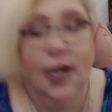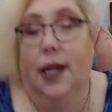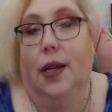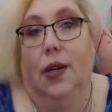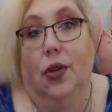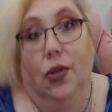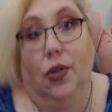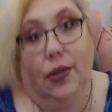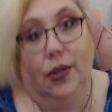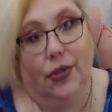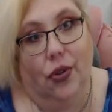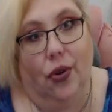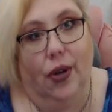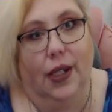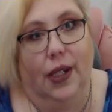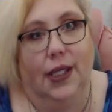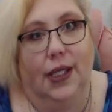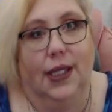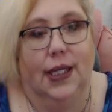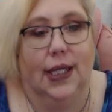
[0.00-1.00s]

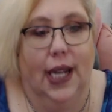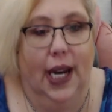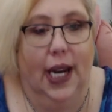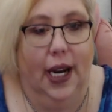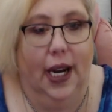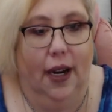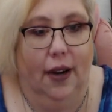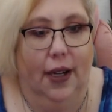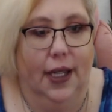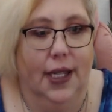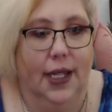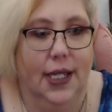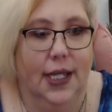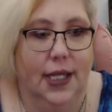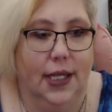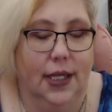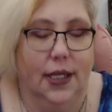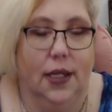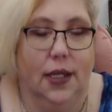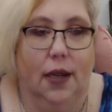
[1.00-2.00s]
Swords is air. And this
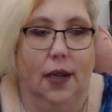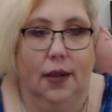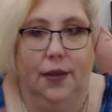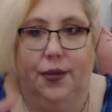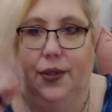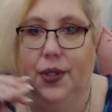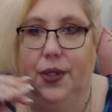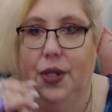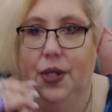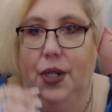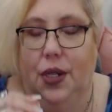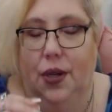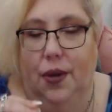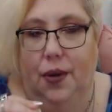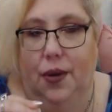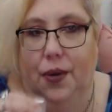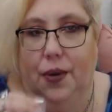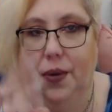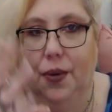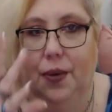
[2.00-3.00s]
is often, you
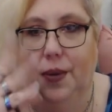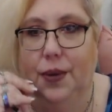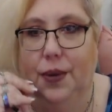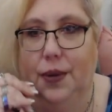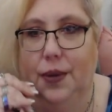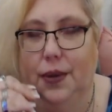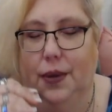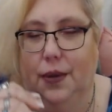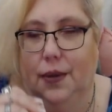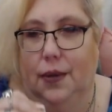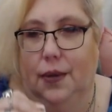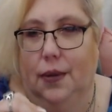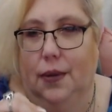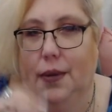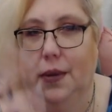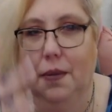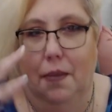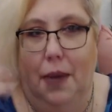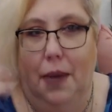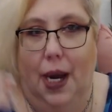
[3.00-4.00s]
know,
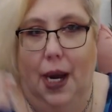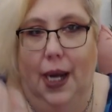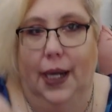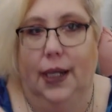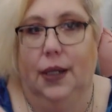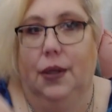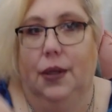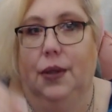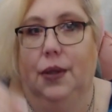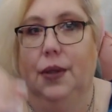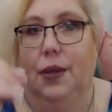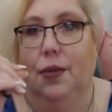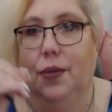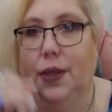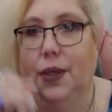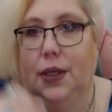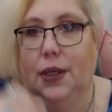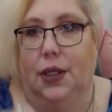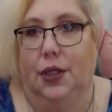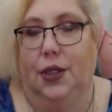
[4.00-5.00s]
the mind and
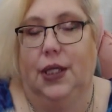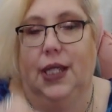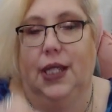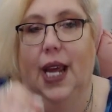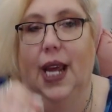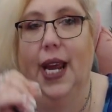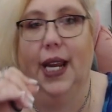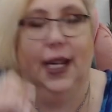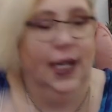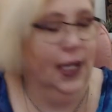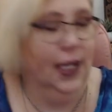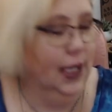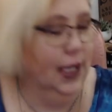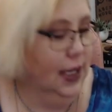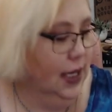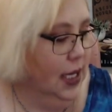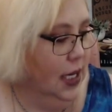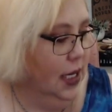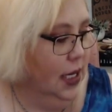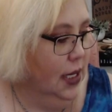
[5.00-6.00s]
what you're saying. And
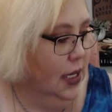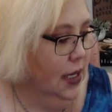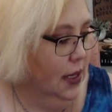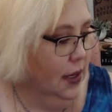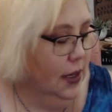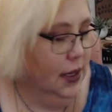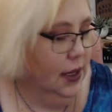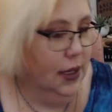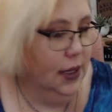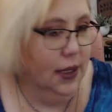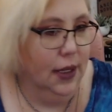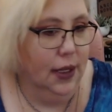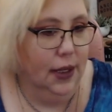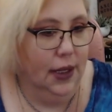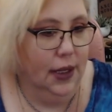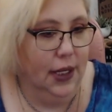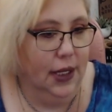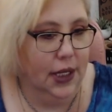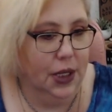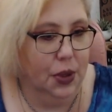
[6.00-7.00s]

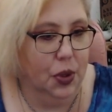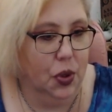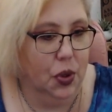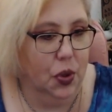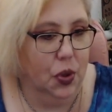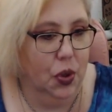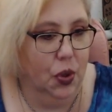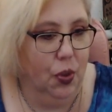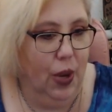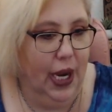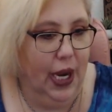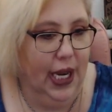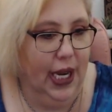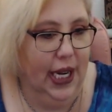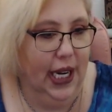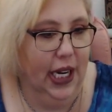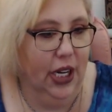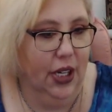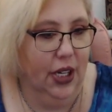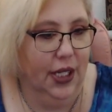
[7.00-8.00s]
this right
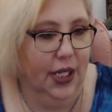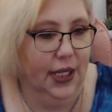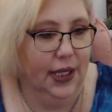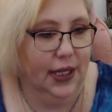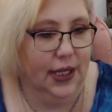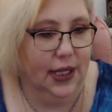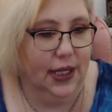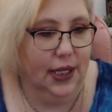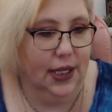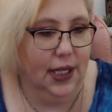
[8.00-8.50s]
here is